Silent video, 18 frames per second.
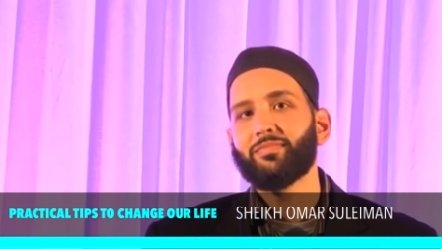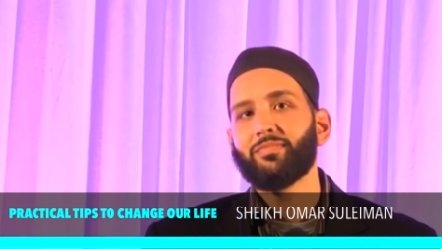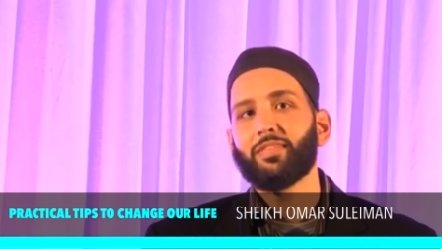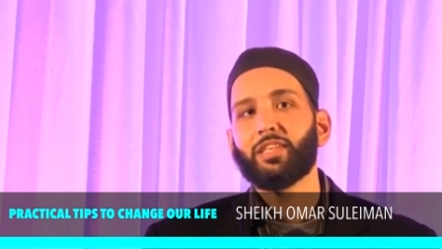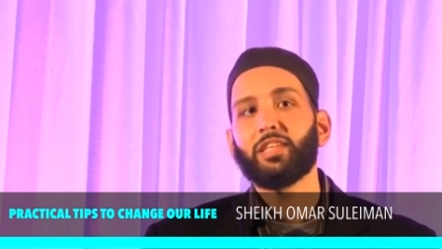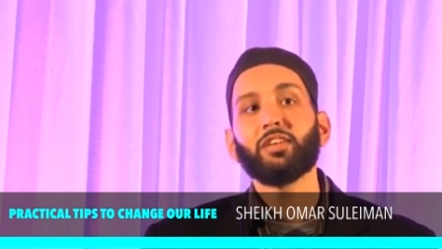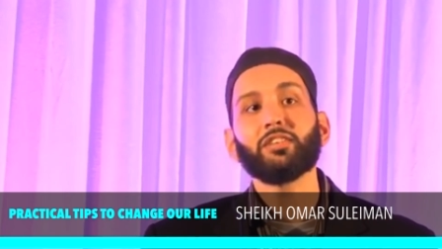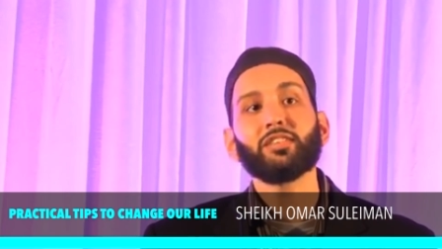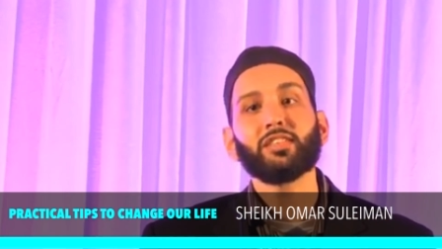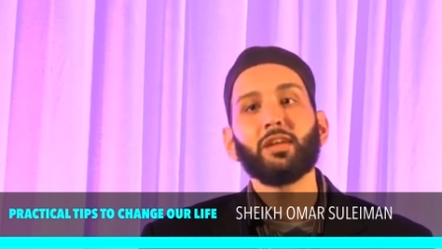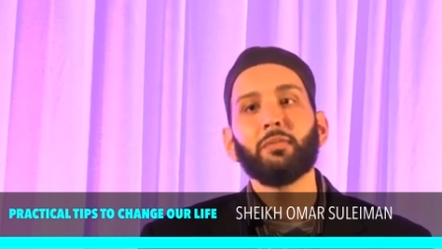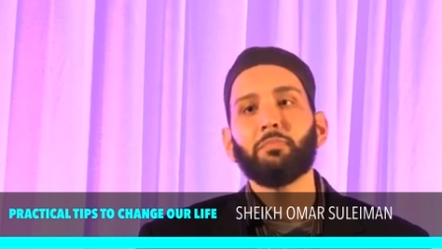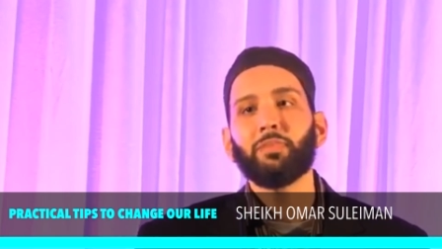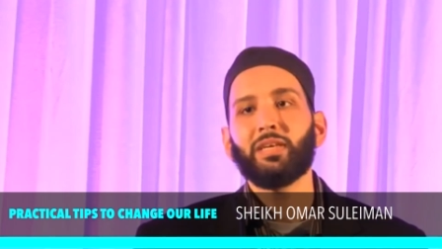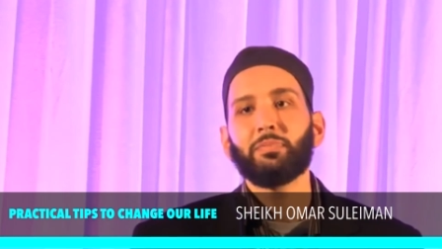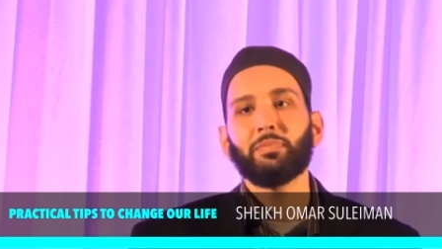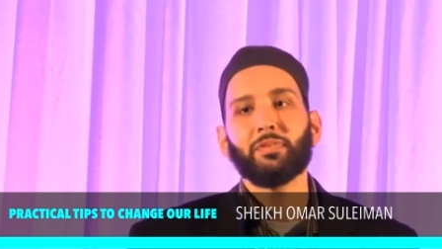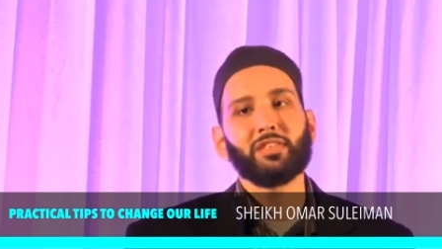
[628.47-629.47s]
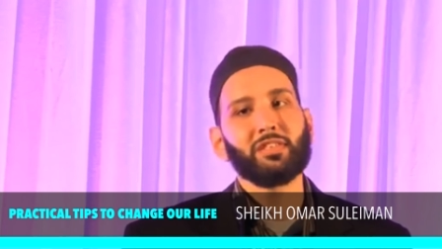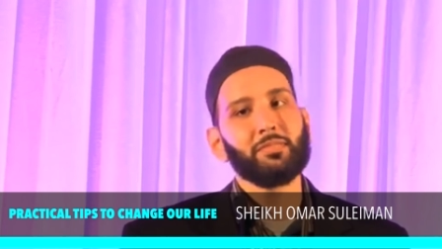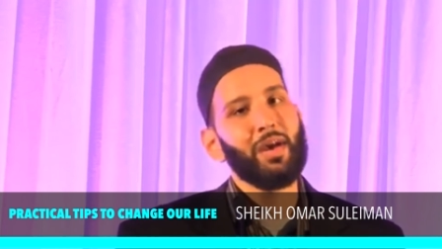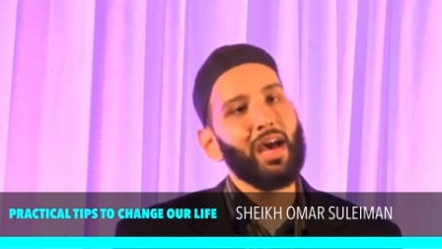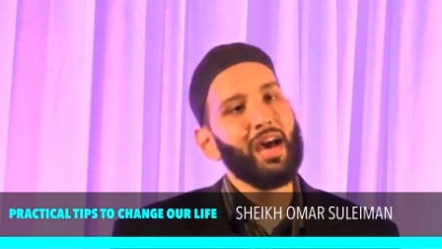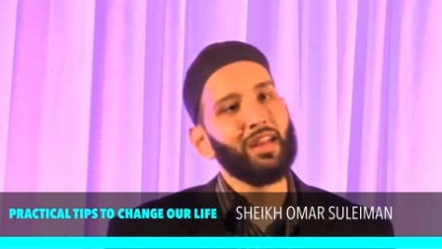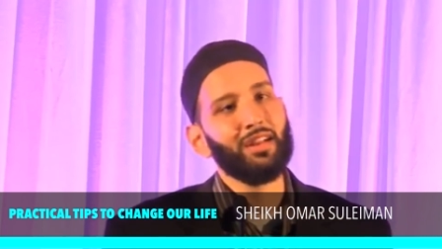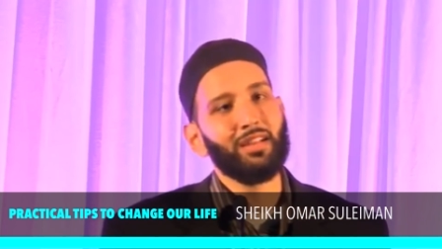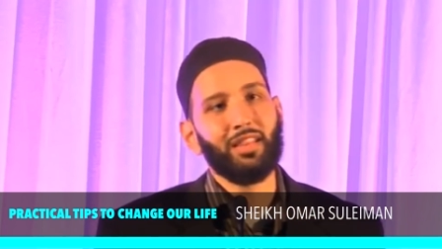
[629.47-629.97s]
You know, some people,
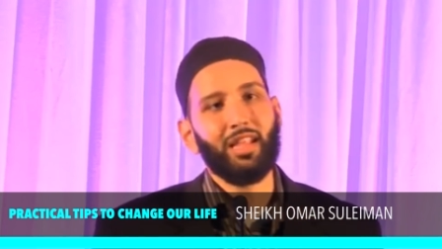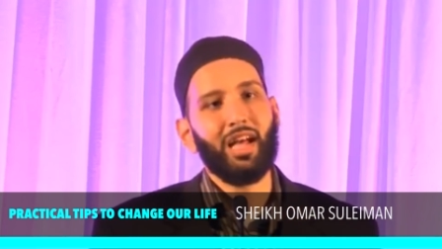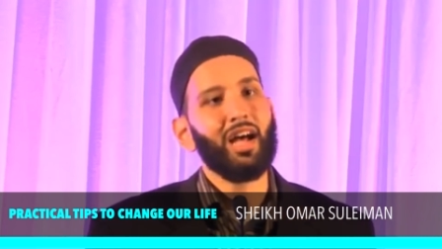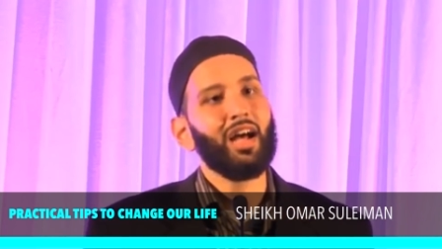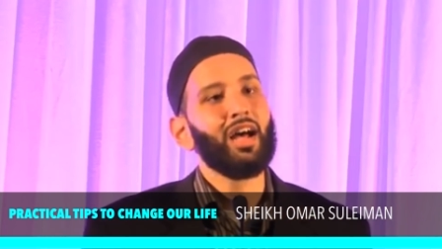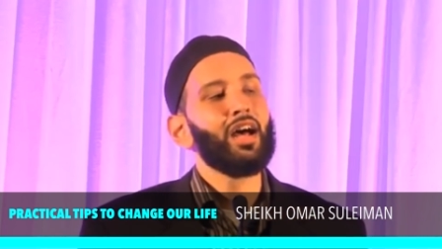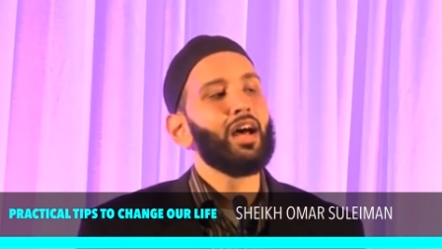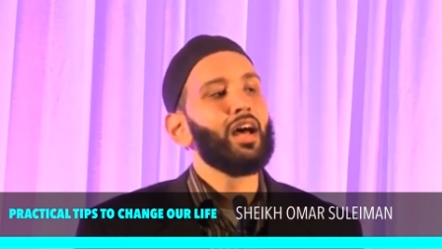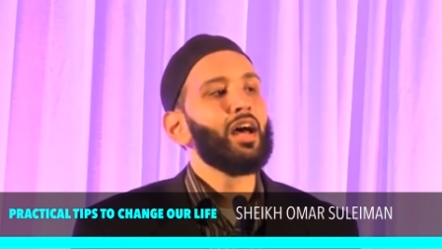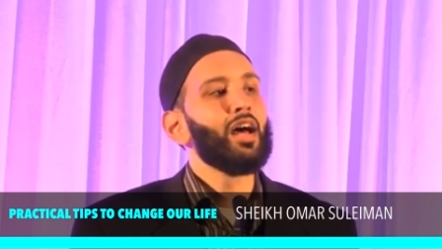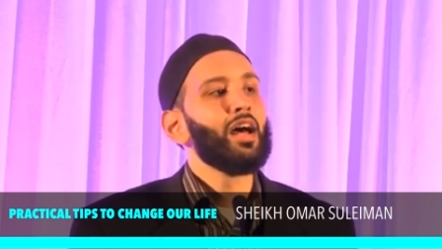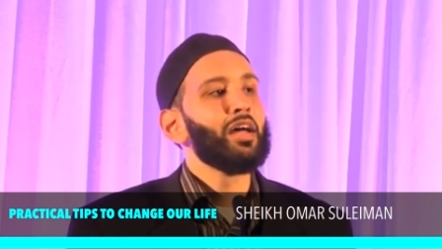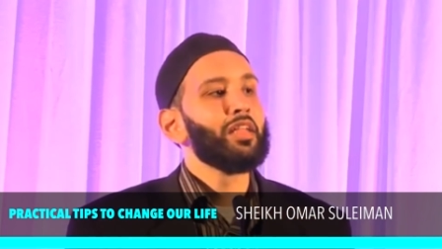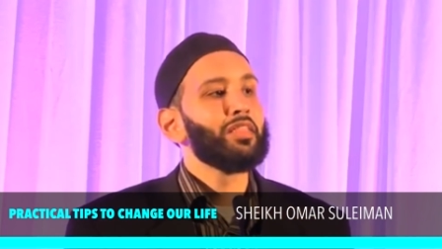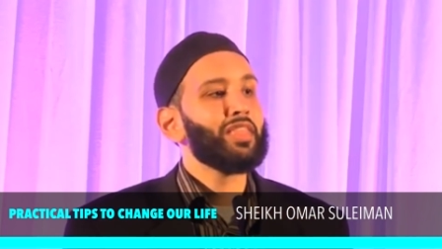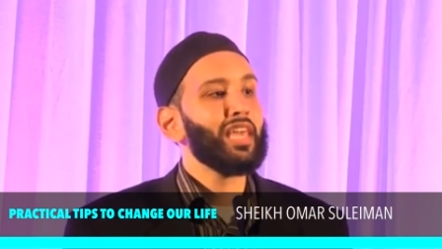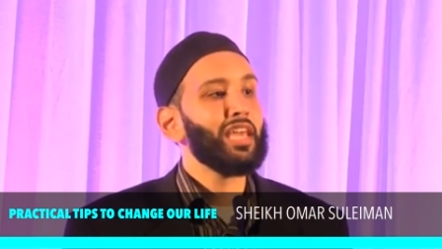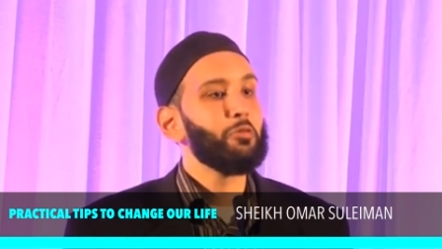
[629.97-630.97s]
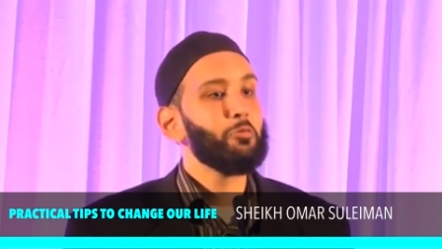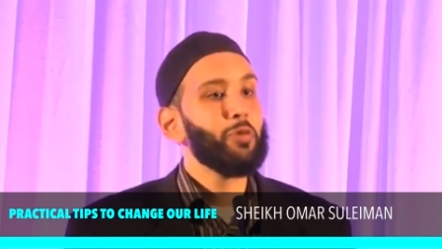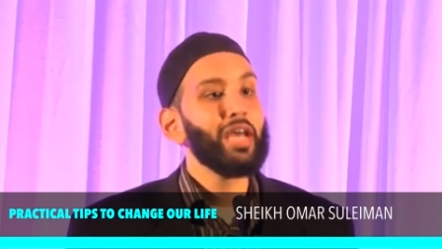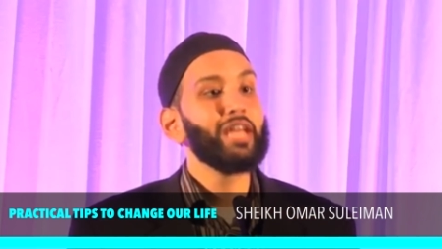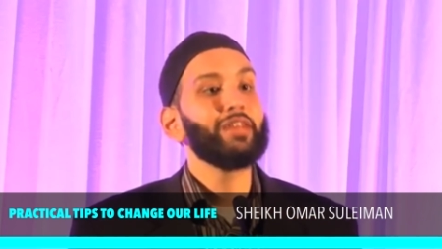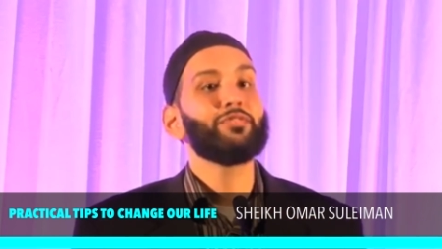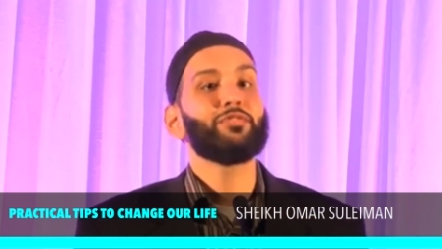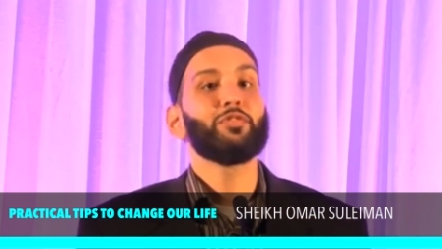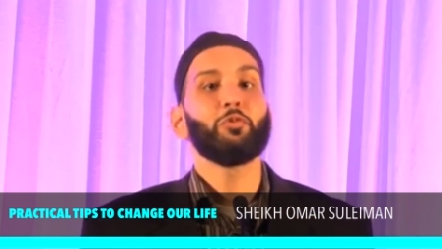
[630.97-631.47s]
subhanAllah, they
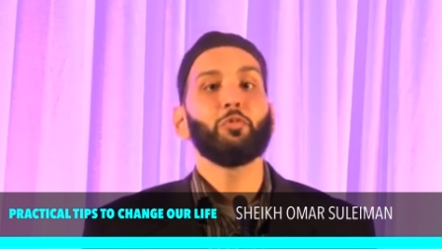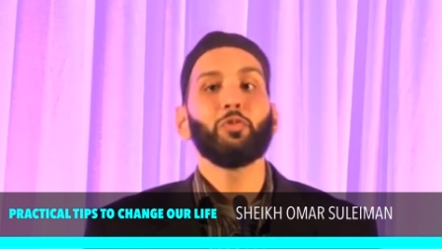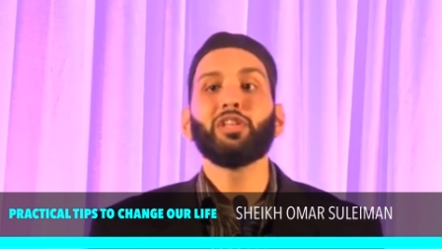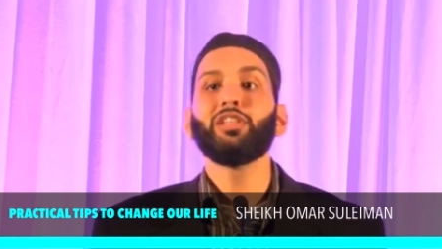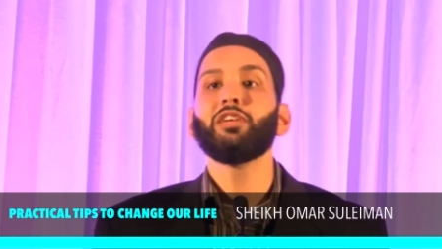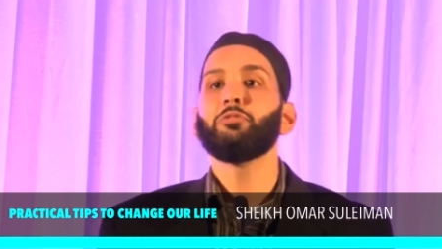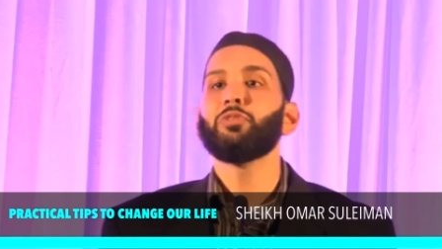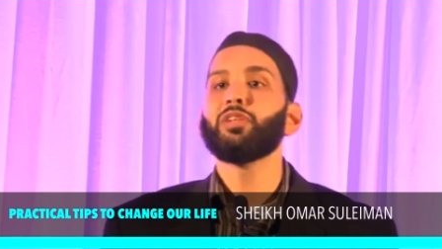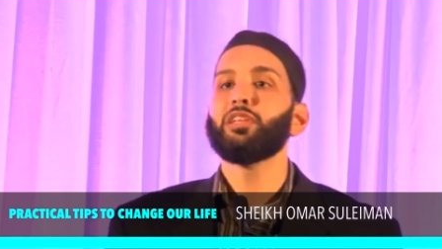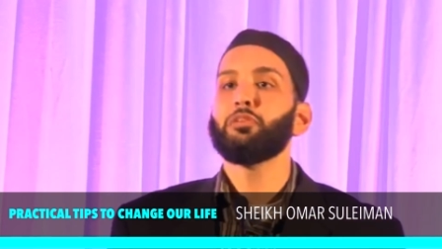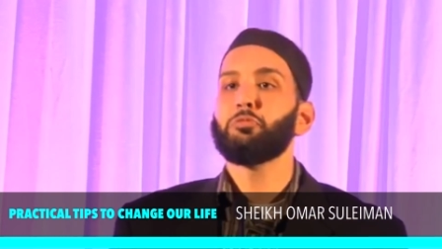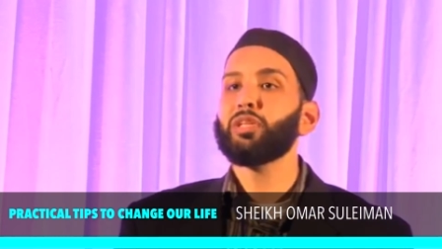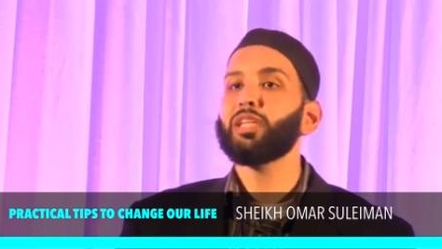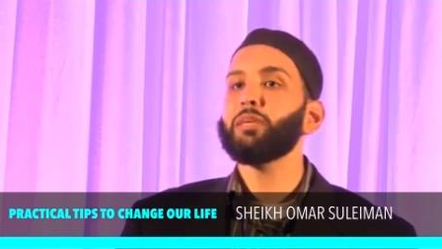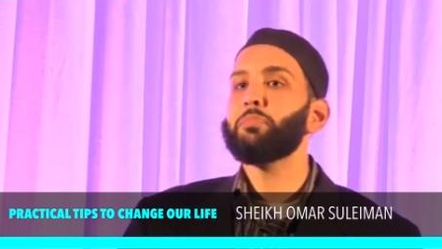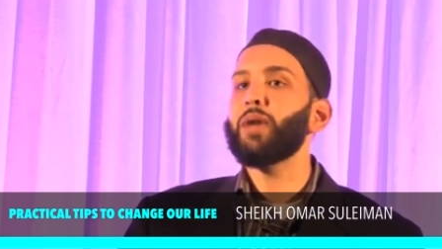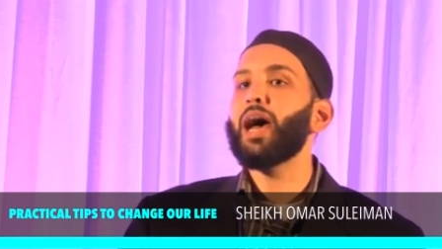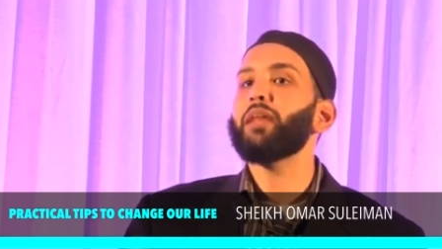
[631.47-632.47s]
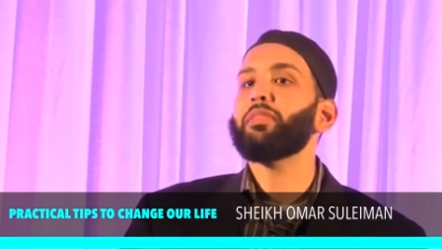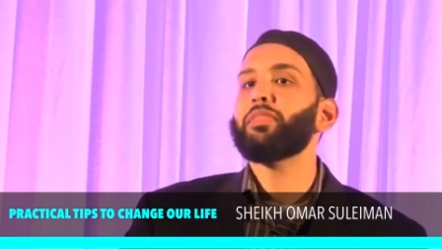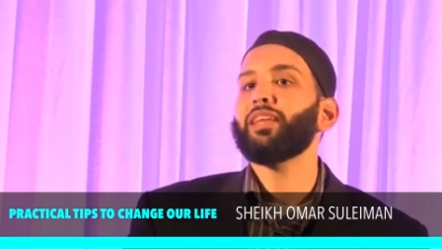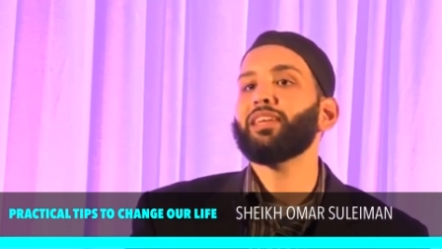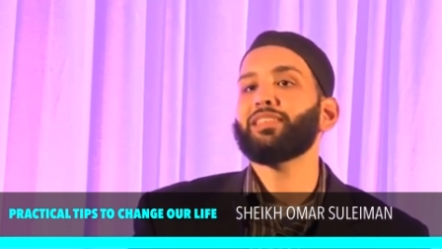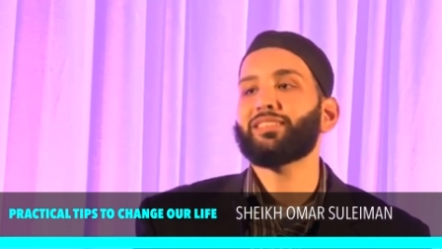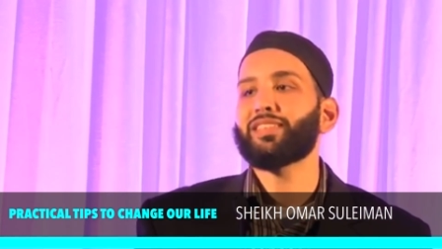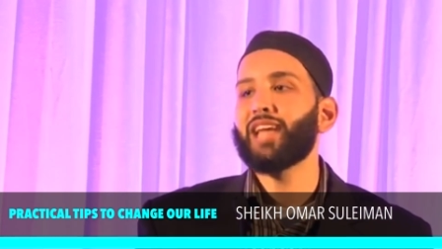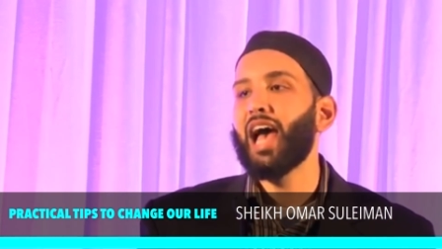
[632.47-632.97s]
wait for really, really, really bad
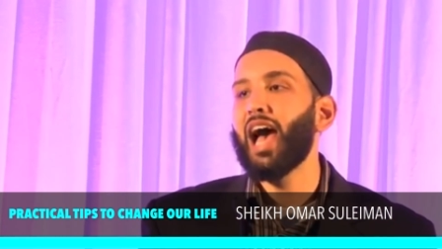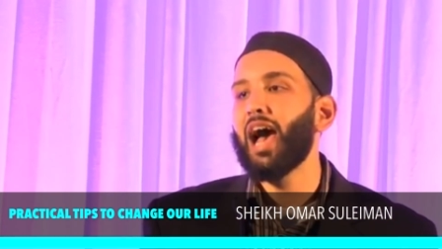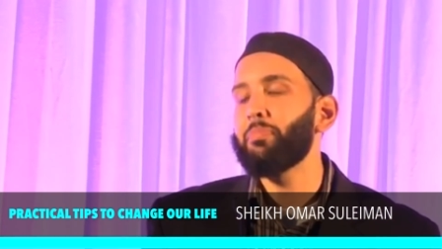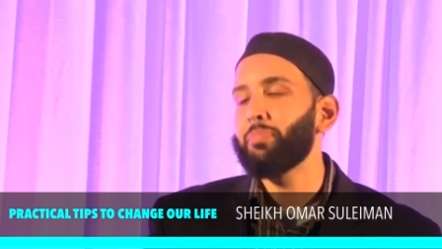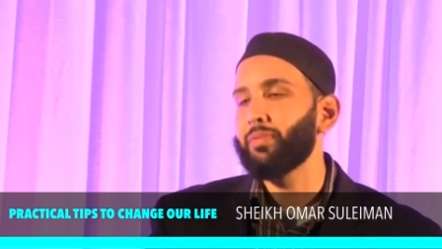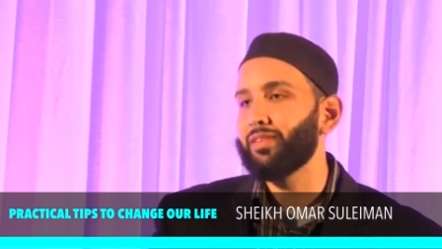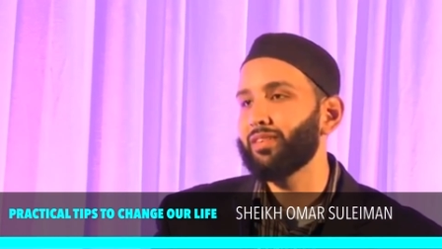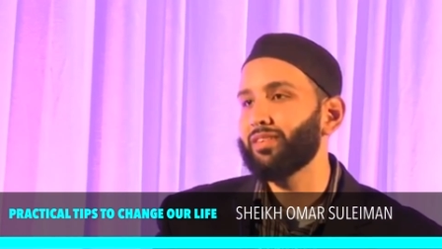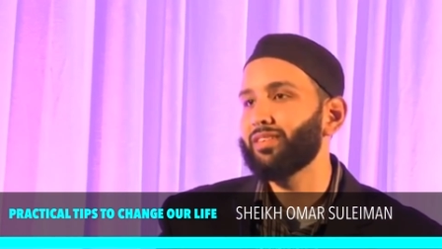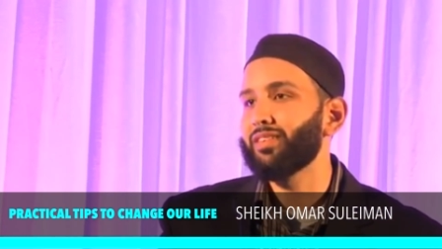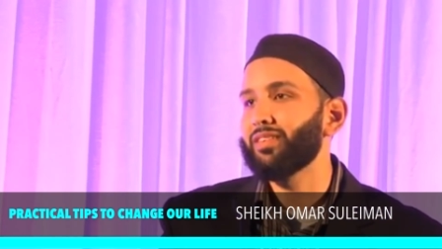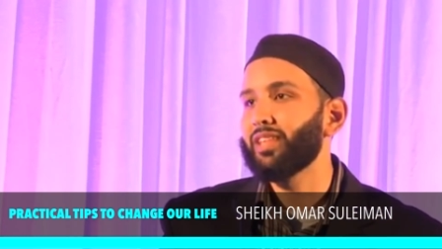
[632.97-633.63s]
things to happen.